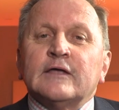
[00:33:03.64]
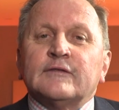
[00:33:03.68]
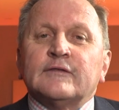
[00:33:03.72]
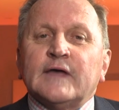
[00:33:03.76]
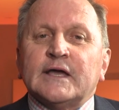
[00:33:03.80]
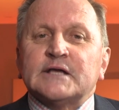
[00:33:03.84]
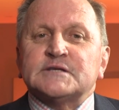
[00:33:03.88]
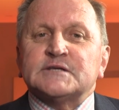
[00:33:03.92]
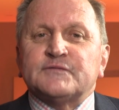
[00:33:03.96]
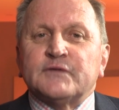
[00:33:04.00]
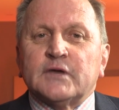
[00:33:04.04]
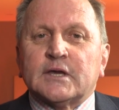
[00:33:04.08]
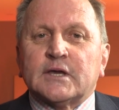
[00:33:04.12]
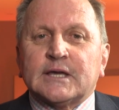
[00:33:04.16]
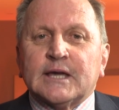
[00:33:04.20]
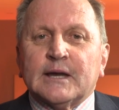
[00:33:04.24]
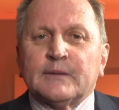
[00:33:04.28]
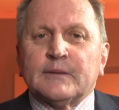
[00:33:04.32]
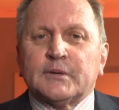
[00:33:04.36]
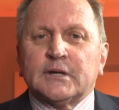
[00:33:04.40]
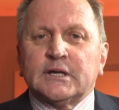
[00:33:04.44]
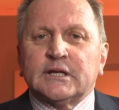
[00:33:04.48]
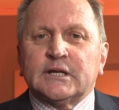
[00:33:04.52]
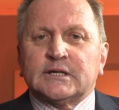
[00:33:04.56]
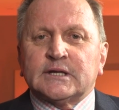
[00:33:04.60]
Thanks for your
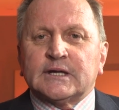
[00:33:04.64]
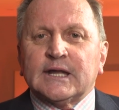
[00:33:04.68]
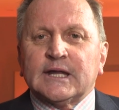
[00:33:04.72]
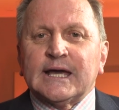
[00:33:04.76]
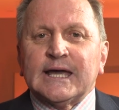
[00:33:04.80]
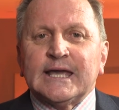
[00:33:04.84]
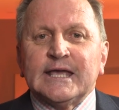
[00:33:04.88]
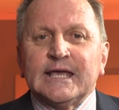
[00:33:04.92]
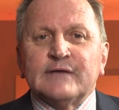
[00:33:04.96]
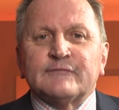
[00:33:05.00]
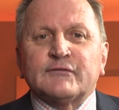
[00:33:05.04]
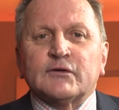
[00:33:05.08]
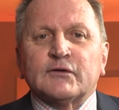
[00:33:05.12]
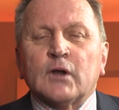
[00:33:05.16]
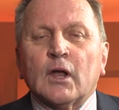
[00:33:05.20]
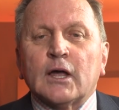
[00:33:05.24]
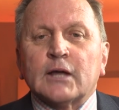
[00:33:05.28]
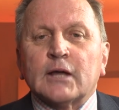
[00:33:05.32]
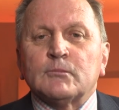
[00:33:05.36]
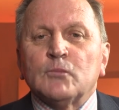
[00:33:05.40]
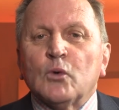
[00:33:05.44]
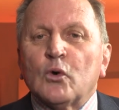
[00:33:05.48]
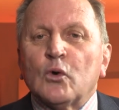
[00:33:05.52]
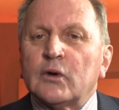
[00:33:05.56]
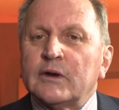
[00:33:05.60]
company today. If you'd
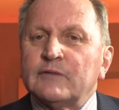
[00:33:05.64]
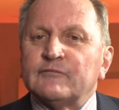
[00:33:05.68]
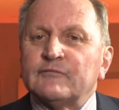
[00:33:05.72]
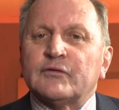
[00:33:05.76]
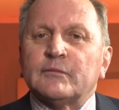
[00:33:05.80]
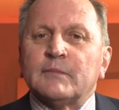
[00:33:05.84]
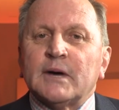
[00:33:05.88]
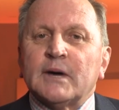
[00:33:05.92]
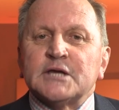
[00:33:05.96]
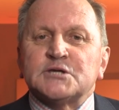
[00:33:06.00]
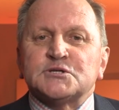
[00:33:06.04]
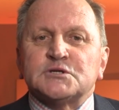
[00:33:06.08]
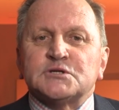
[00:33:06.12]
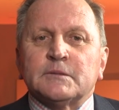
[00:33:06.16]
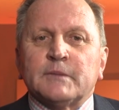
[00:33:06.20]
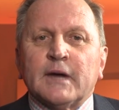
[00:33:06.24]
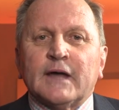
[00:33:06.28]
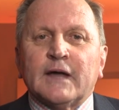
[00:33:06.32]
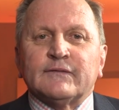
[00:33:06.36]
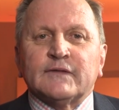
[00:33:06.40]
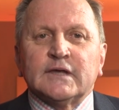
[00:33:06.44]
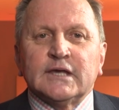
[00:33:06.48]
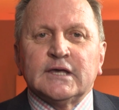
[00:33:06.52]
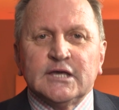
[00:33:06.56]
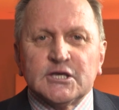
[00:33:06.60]
like more information
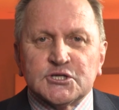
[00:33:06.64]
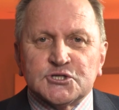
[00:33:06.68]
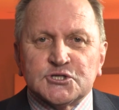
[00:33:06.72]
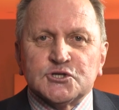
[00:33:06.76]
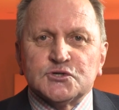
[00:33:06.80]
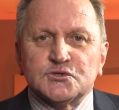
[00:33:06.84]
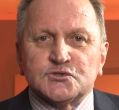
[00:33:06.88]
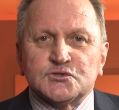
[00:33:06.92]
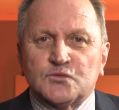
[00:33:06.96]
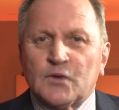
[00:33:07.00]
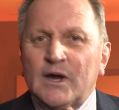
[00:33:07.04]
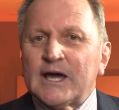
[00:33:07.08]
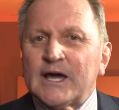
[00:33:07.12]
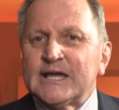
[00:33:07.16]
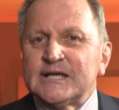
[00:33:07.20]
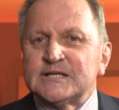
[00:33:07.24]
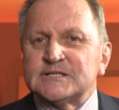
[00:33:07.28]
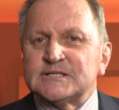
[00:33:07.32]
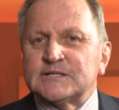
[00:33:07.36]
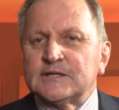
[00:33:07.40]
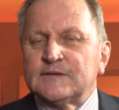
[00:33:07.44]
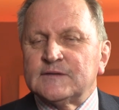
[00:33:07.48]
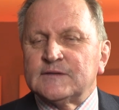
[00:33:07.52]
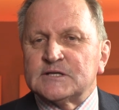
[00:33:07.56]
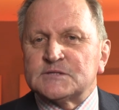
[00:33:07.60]
about the issues
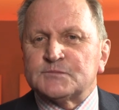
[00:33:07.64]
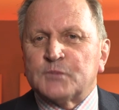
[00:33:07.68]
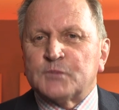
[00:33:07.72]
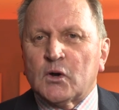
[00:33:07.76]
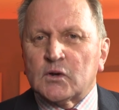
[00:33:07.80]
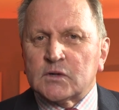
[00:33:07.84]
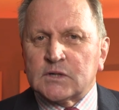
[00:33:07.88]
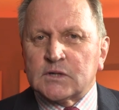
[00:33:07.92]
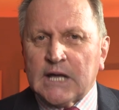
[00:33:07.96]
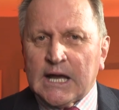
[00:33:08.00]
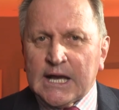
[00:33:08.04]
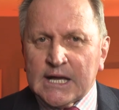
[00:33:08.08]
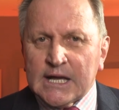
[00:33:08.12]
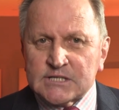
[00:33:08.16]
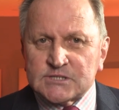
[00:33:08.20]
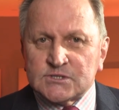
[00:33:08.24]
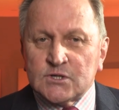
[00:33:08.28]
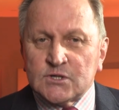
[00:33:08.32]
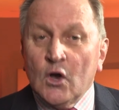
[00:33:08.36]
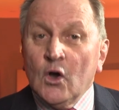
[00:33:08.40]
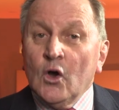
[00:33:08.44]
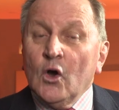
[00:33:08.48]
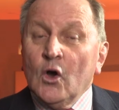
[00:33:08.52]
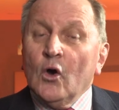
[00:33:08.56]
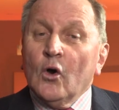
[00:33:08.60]
raised in this podcast
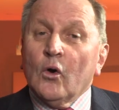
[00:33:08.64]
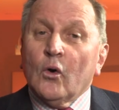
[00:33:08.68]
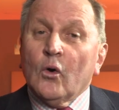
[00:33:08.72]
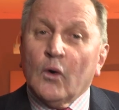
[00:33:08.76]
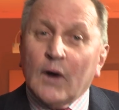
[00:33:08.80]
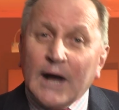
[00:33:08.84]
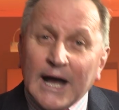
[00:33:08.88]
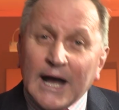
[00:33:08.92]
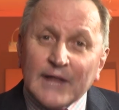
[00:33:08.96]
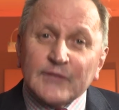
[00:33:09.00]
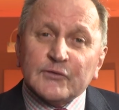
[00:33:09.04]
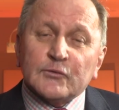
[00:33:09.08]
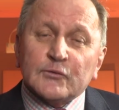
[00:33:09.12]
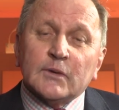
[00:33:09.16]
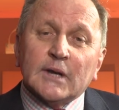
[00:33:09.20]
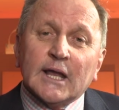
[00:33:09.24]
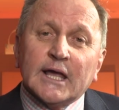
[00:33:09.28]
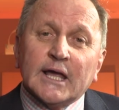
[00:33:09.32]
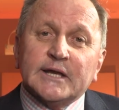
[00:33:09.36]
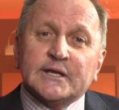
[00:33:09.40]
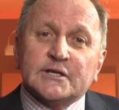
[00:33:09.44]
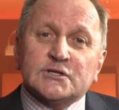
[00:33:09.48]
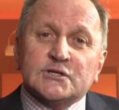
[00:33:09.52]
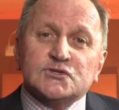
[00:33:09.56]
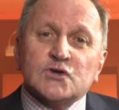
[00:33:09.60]
or other
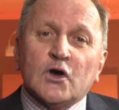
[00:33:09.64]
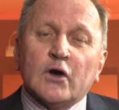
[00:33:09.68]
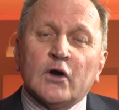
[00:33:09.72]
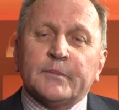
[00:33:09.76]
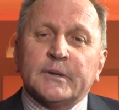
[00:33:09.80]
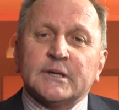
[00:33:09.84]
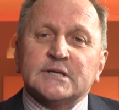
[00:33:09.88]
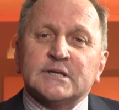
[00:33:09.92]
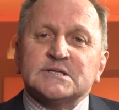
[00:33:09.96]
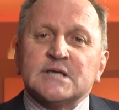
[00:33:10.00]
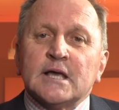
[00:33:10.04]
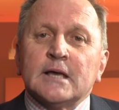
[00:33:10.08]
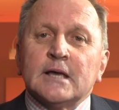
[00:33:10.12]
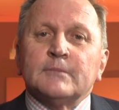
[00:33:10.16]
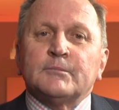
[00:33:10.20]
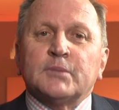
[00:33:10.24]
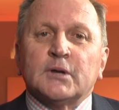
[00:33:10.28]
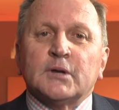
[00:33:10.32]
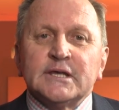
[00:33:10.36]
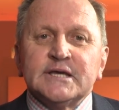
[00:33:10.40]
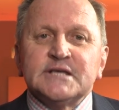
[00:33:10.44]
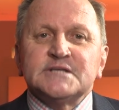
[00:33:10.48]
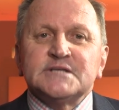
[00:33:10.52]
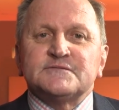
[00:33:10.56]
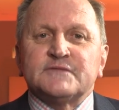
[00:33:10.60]
related topics,
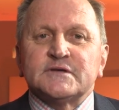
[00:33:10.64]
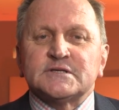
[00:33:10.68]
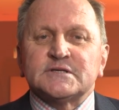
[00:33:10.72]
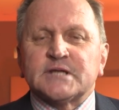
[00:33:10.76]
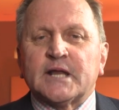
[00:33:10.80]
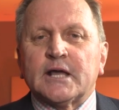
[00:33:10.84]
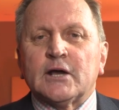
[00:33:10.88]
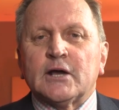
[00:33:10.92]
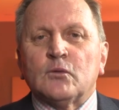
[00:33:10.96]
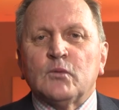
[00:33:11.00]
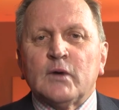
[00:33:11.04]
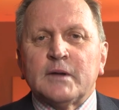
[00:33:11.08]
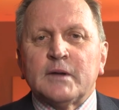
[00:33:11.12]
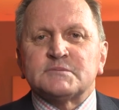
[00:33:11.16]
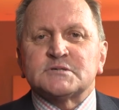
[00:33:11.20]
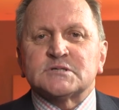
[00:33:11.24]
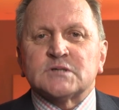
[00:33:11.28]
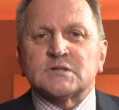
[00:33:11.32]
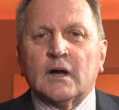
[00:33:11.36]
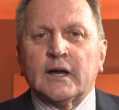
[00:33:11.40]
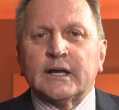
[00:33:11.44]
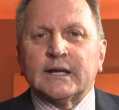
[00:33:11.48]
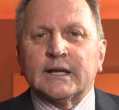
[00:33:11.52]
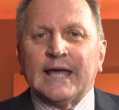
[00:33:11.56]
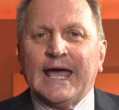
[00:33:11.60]
please visit our
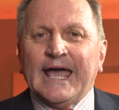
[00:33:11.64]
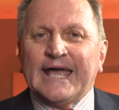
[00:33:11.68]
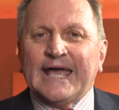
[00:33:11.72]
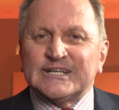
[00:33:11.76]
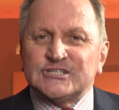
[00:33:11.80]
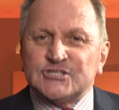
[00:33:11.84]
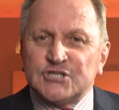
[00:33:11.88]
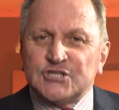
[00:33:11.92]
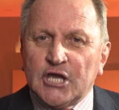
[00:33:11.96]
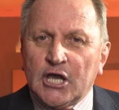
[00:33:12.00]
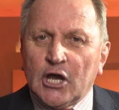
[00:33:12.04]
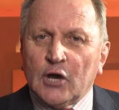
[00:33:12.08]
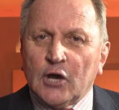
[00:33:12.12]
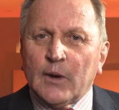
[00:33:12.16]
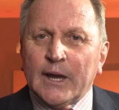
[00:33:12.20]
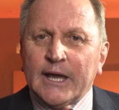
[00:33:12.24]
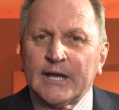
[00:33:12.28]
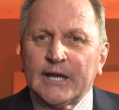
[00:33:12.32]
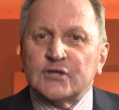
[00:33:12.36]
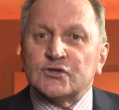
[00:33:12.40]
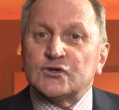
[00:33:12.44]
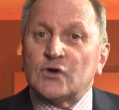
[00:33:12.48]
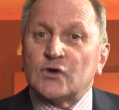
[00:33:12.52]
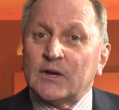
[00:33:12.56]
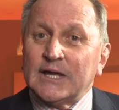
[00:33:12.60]
website at
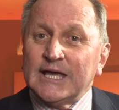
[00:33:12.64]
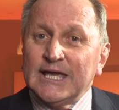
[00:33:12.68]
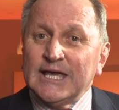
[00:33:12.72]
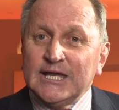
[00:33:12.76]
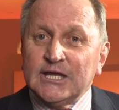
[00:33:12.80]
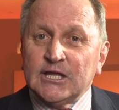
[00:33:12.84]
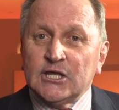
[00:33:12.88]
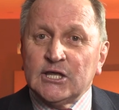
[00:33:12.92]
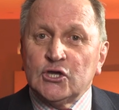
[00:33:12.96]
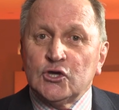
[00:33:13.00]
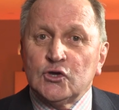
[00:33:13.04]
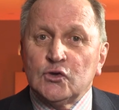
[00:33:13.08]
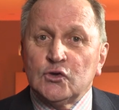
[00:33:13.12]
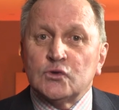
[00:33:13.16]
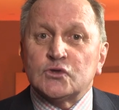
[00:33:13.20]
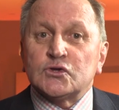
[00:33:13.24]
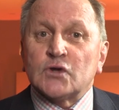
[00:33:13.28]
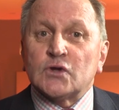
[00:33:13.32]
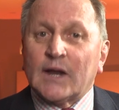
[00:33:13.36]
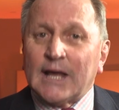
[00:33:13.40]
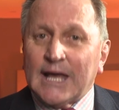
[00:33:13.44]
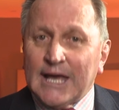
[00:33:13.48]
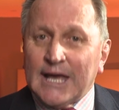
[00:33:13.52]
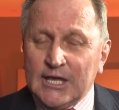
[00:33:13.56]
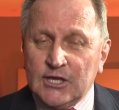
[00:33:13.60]

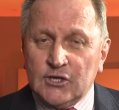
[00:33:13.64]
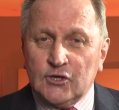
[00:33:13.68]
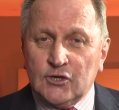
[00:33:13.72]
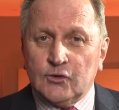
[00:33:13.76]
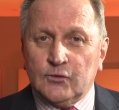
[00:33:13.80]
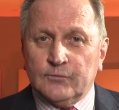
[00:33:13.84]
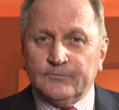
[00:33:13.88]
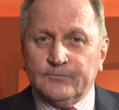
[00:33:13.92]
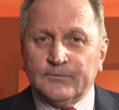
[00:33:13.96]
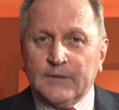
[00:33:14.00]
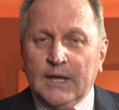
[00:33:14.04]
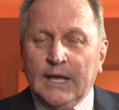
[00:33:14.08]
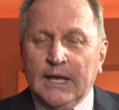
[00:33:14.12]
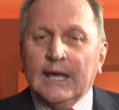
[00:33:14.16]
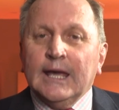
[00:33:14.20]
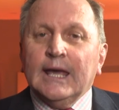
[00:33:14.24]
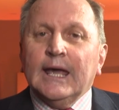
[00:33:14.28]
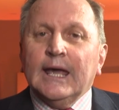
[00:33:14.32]
go8.edu.au.